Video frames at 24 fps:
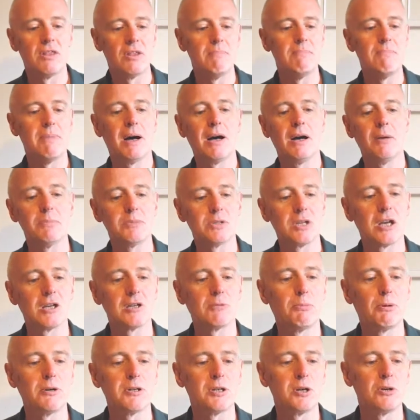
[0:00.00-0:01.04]
the Malmsey has
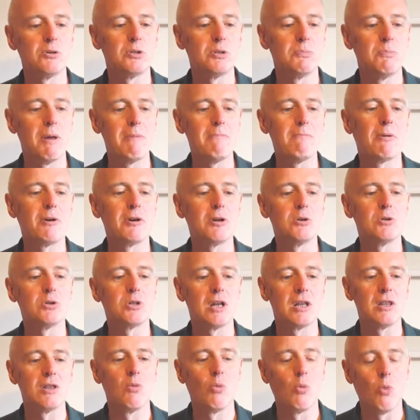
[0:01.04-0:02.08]
produced, been produced
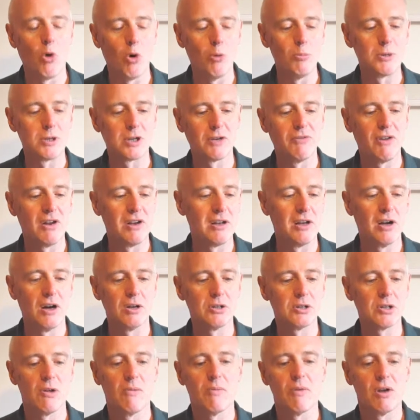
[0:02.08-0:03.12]
in the warmest
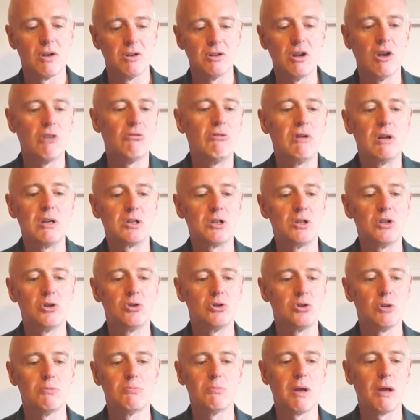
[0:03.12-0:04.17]
vineyards. No reason you
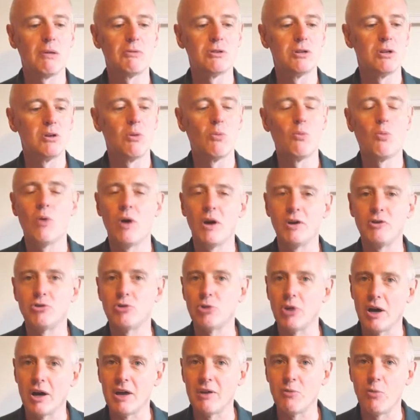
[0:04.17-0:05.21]
shouldn't be able to do a
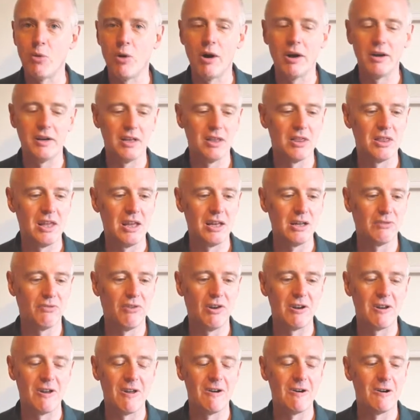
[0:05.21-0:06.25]
dry wine in these
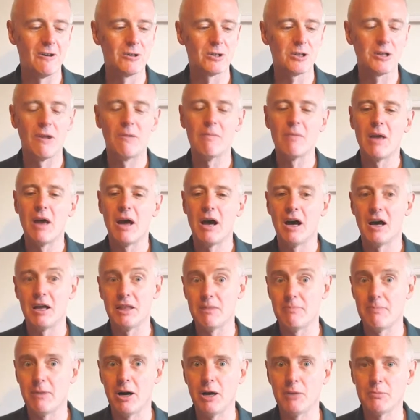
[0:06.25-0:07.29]
vineyards. Uh,
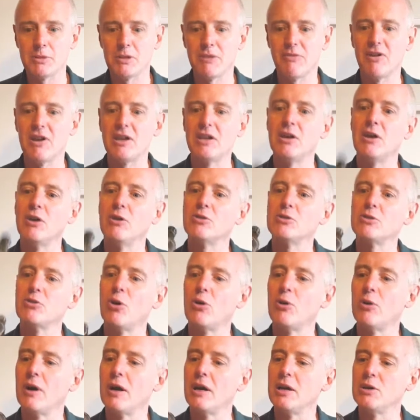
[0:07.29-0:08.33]
the Malmsey vineyards
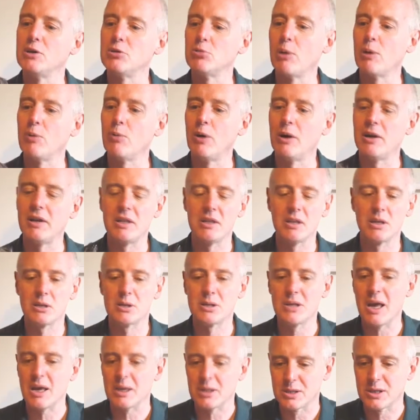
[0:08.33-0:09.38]
or a sweet wine in the
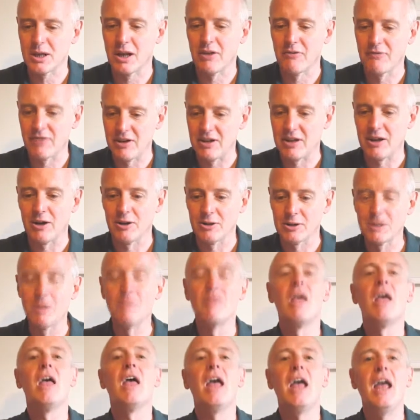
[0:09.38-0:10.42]
Sercial vineyards.
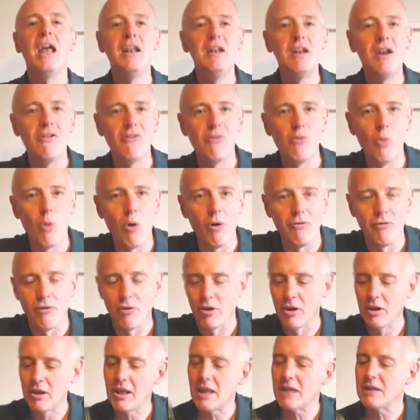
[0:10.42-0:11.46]
Enough
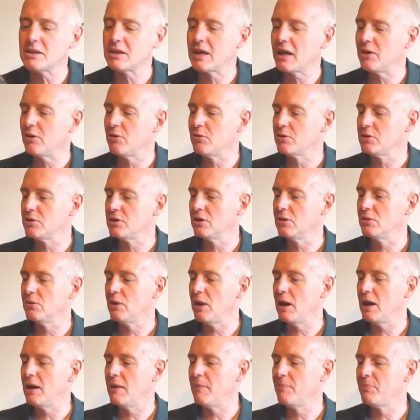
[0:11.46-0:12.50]
waffle. Let's get on
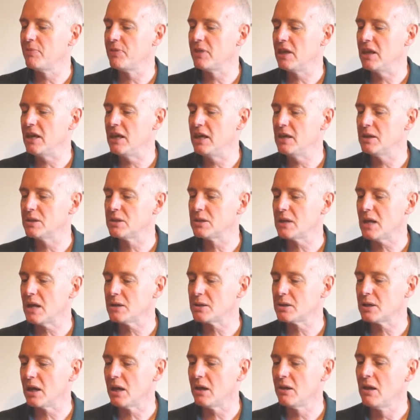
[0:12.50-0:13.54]
to um, the
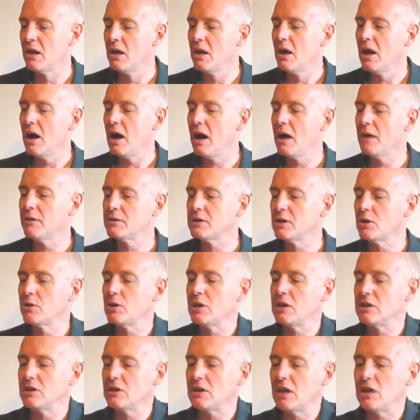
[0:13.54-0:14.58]
Sercial. Uh, so
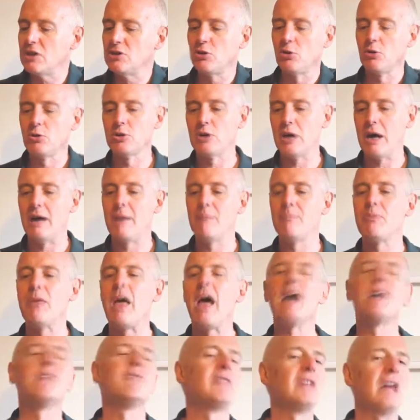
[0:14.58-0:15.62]
these these are all. Um,
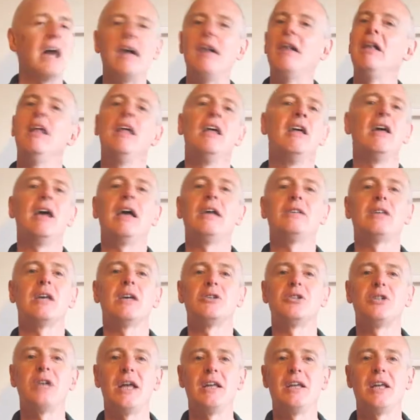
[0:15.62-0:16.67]
uh, it
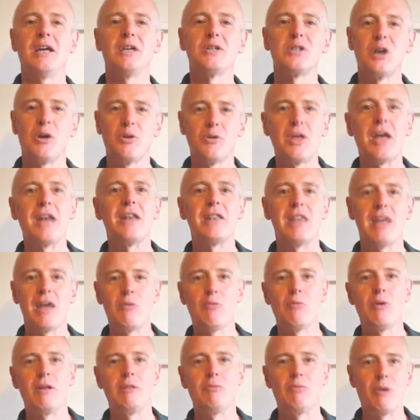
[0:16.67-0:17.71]
says ten years old. Then they
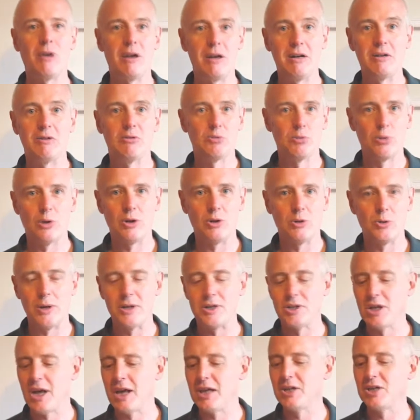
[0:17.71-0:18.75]
were in
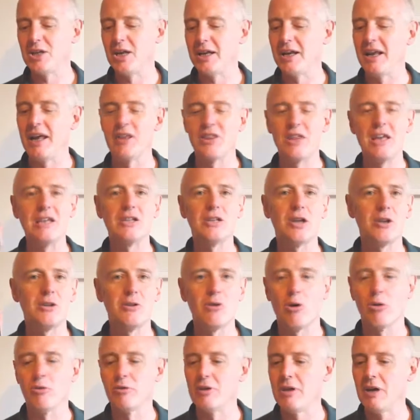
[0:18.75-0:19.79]
2018 here. These are
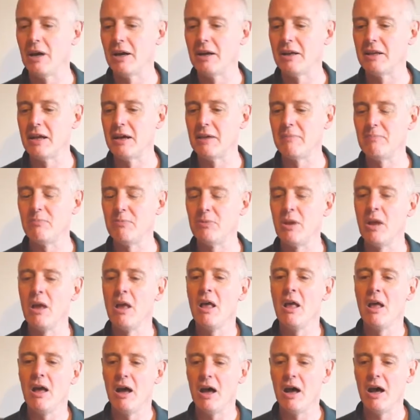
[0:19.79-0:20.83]
not um,
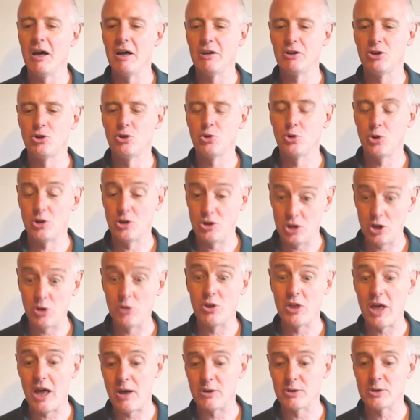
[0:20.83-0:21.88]
uh,
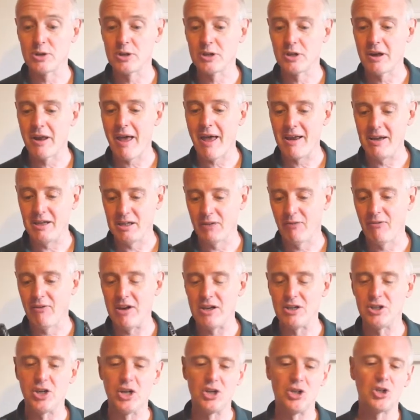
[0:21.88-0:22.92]
2008
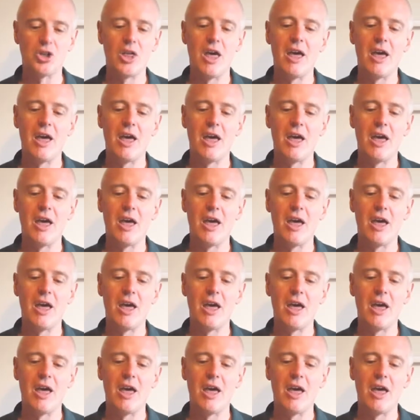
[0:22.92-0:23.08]
vintage.